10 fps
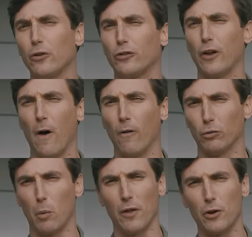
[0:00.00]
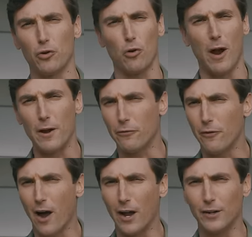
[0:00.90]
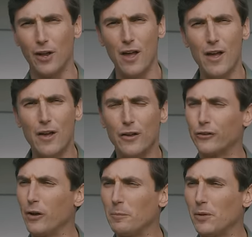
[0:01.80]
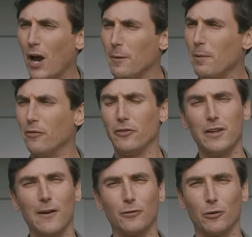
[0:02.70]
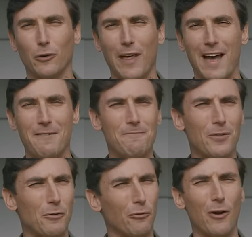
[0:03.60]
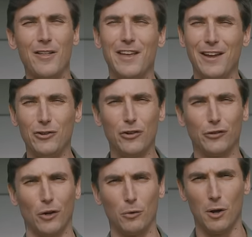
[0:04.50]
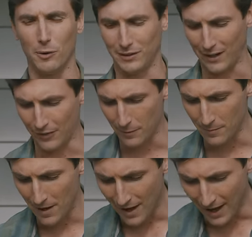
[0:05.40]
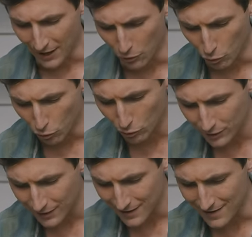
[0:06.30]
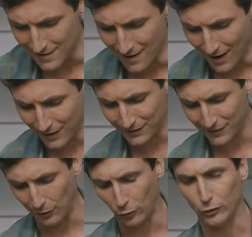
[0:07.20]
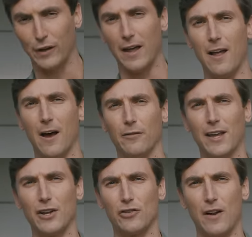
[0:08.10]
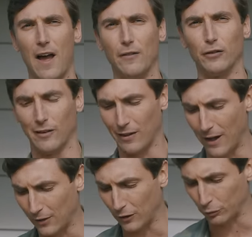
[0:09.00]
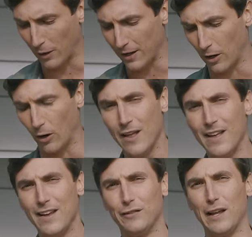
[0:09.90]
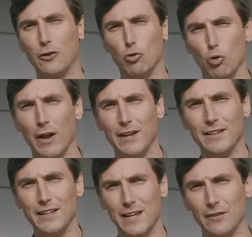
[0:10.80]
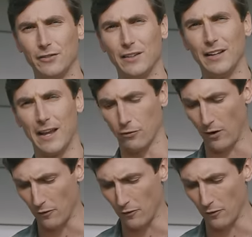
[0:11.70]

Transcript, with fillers: yourselves, whether you're trying to find some type of gift for that friend that you just don't know what to get them, a cool, nice little set of kitchen knives like this right here is a great gift to get for